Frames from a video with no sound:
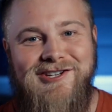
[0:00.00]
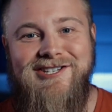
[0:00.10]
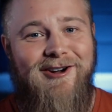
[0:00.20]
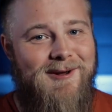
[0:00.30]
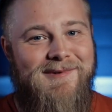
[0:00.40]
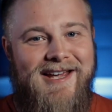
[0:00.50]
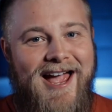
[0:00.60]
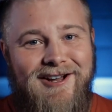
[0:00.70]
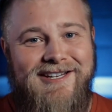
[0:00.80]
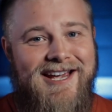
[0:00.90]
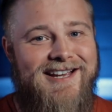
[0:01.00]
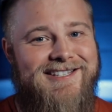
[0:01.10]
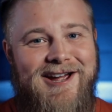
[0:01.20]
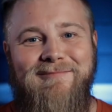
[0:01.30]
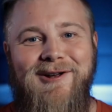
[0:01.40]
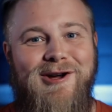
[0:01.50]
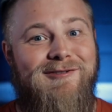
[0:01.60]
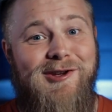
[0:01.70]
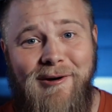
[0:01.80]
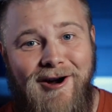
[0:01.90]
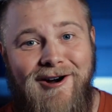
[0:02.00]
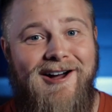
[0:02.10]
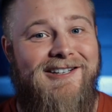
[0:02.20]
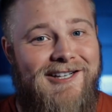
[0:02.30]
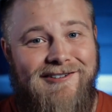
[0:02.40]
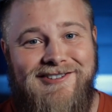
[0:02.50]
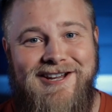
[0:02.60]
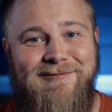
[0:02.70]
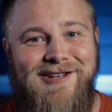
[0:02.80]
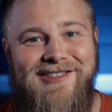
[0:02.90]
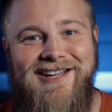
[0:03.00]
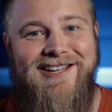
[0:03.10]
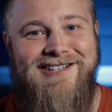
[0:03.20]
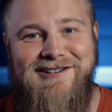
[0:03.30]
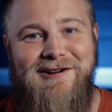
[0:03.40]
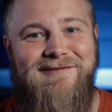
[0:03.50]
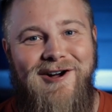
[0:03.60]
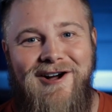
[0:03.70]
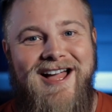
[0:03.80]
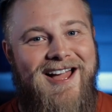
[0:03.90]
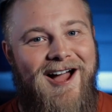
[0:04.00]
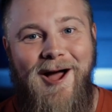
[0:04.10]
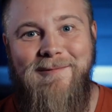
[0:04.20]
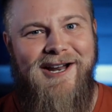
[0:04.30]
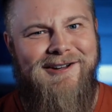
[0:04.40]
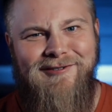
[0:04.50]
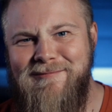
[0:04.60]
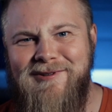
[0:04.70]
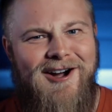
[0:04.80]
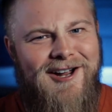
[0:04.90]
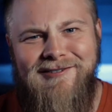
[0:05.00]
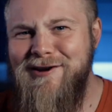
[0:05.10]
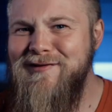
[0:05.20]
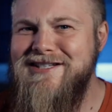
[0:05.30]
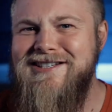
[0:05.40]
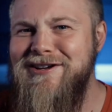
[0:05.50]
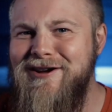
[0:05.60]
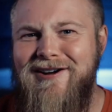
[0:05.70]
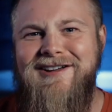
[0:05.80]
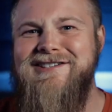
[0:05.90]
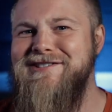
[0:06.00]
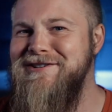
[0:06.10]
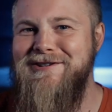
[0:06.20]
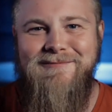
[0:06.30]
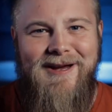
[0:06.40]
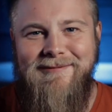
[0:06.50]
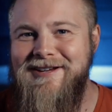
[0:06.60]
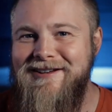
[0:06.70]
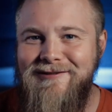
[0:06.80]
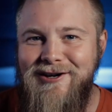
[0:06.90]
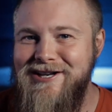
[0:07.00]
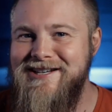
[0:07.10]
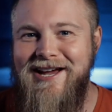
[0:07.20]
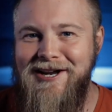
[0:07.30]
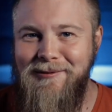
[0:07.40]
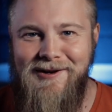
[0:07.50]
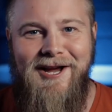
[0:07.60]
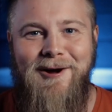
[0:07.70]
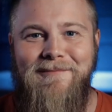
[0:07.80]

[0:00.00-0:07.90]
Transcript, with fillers: Just type hell yes down below if you are. I'd love to hear what you're thinking so far. Um, and if I'm kind of convincing you guys to maybe look into getting a wedding